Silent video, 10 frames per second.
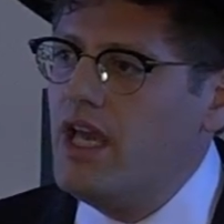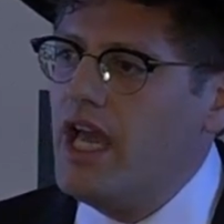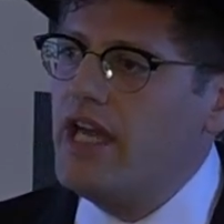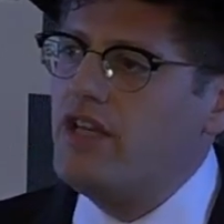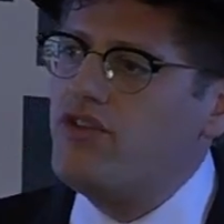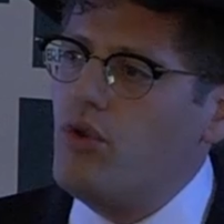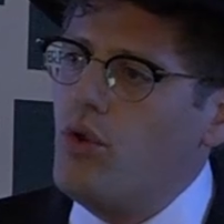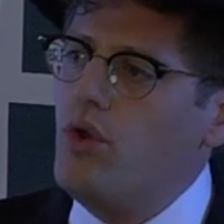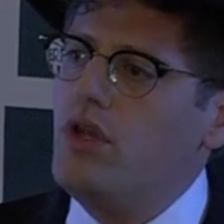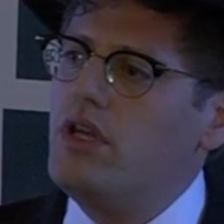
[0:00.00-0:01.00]
And it's
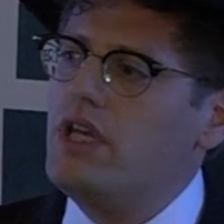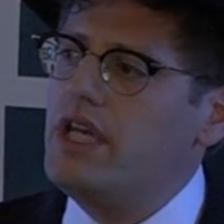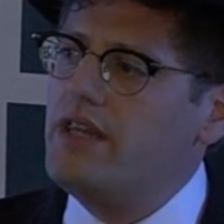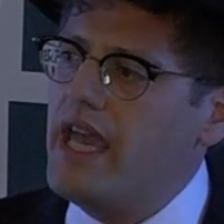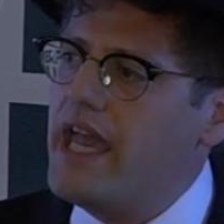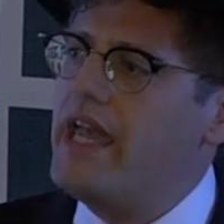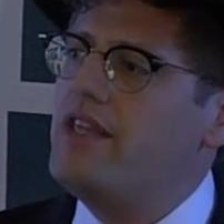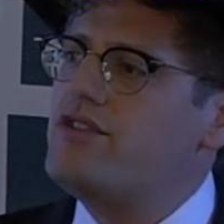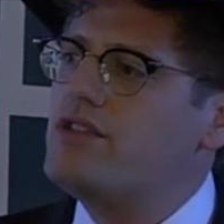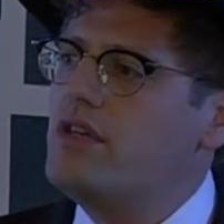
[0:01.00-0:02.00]
all in the
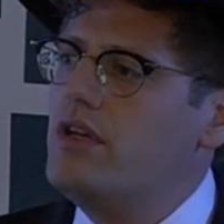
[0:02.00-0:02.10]
hands